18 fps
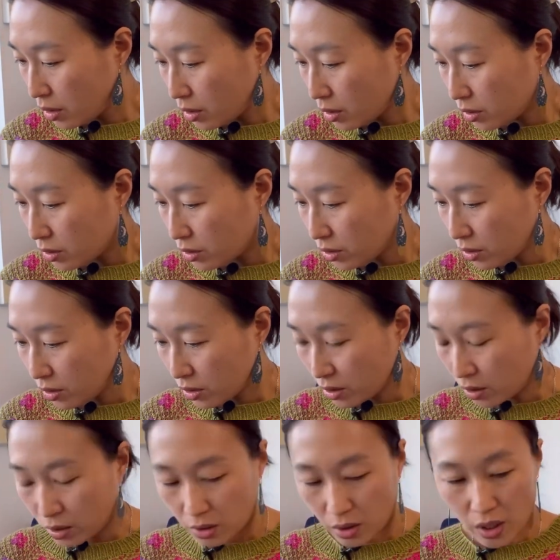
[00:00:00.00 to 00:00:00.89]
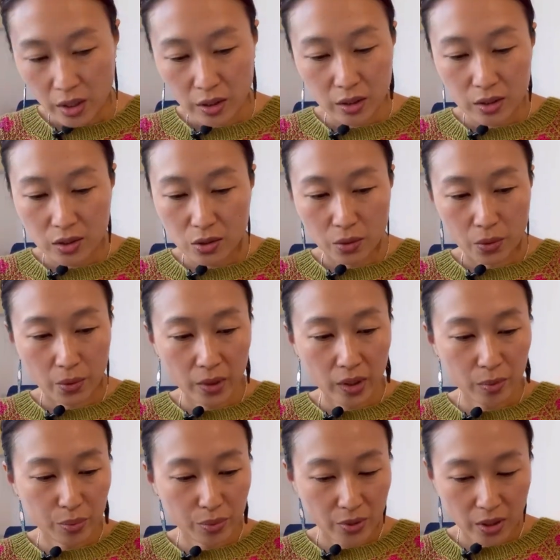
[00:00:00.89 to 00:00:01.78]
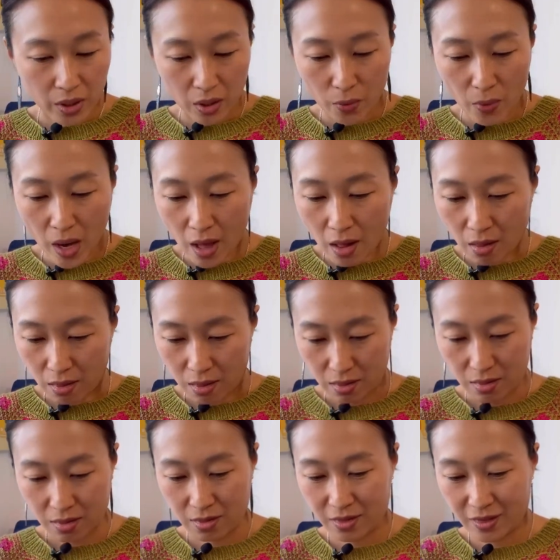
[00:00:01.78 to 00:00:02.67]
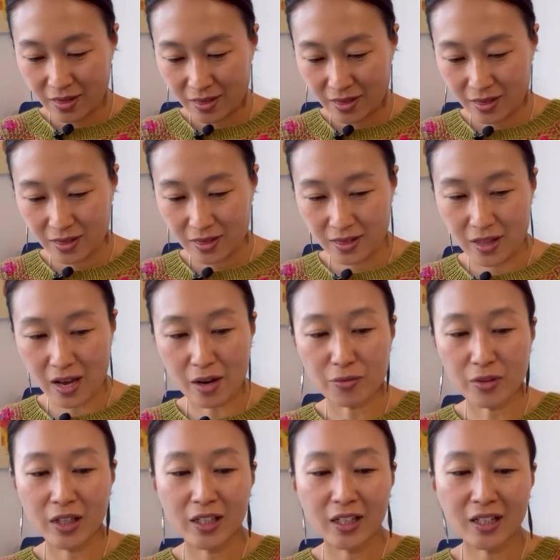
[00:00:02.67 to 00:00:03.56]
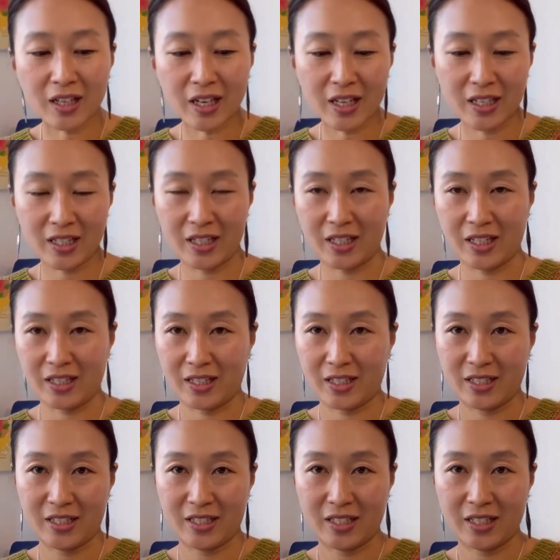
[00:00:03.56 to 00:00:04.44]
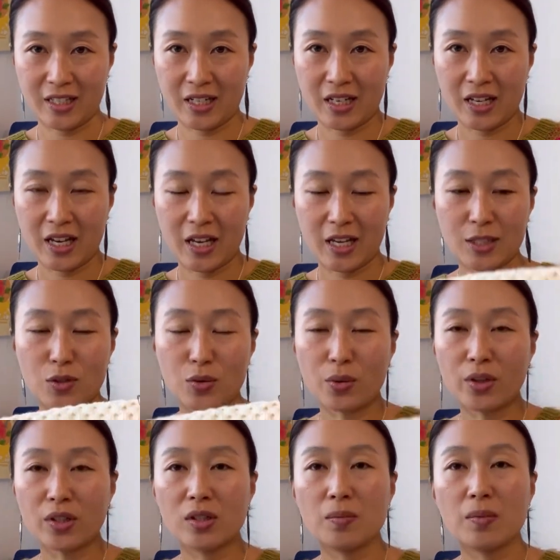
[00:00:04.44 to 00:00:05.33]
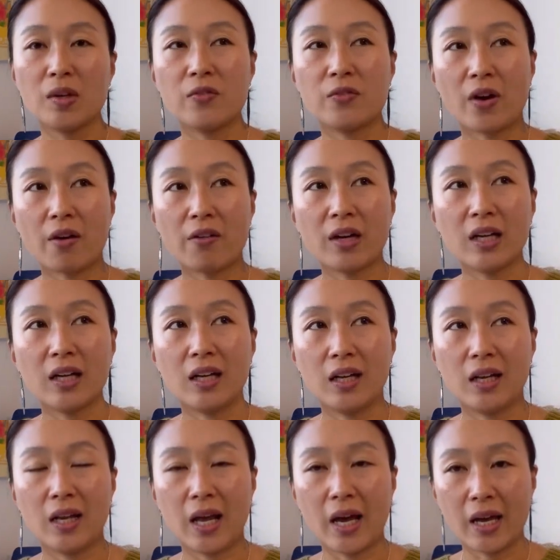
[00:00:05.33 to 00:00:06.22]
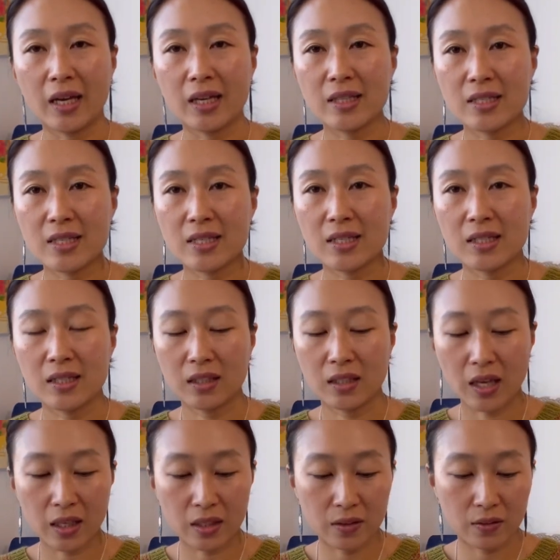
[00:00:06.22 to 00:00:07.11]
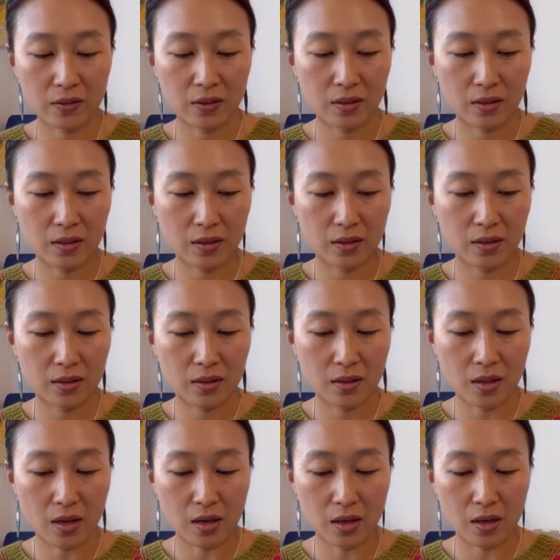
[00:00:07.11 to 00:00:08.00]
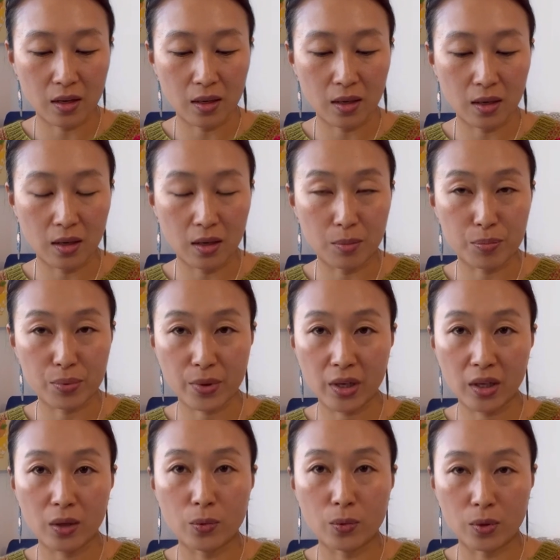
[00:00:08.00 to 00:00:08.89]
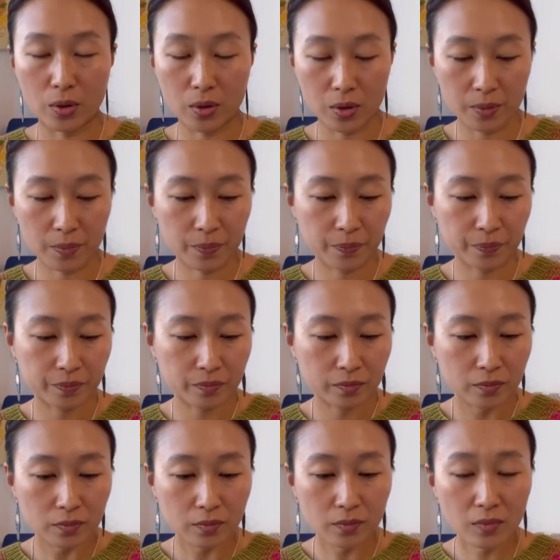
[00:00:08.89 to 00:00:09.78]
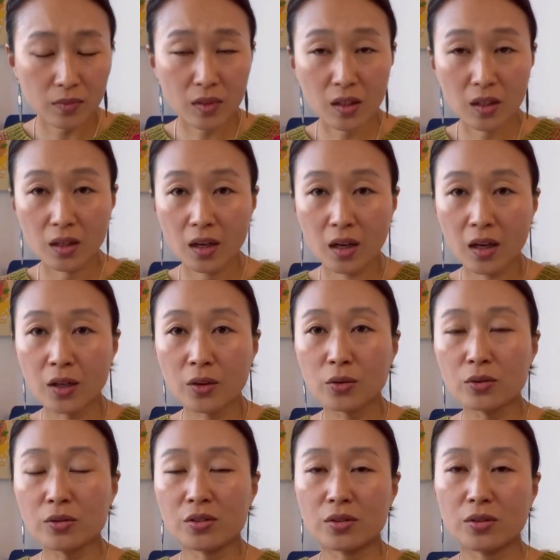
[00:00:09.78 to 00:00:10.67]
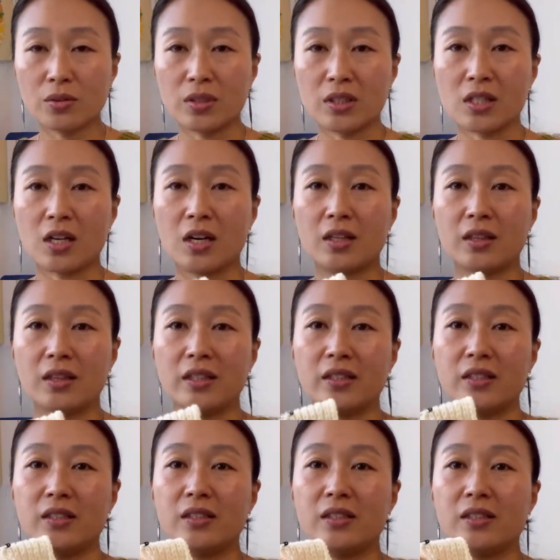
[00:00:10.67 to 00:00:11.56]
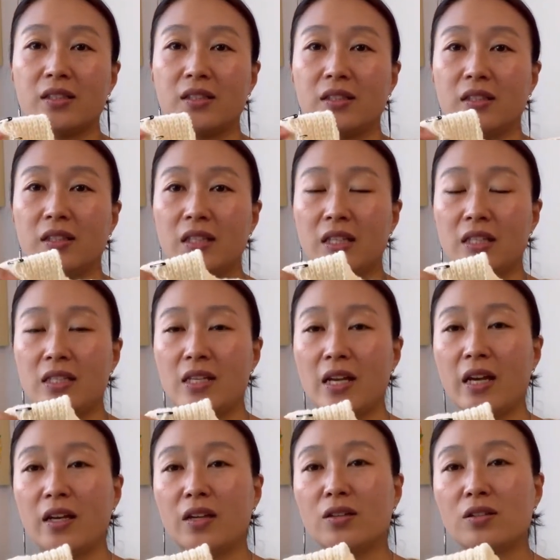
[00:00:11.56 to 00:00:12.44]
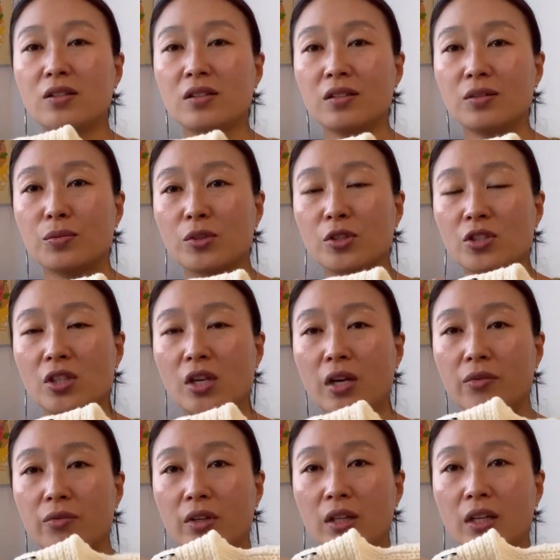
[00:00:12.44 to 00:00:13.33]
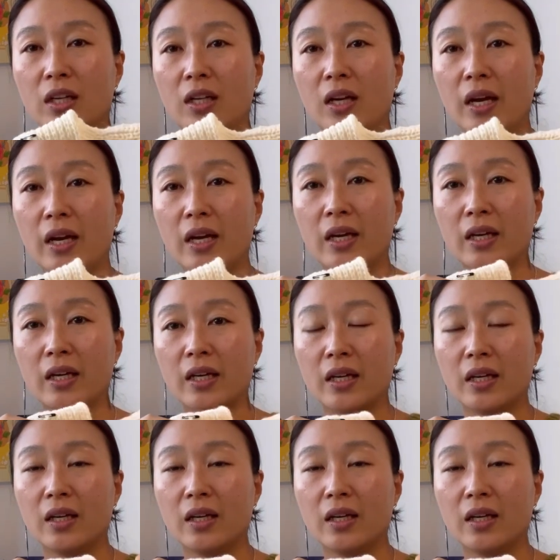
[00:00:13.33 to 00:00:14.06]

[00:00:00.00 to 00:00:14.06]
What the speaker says: So, and it's going pretty well. I really like it. It's going to be very light, yet pretty warm. And also it's got these details, which I really like.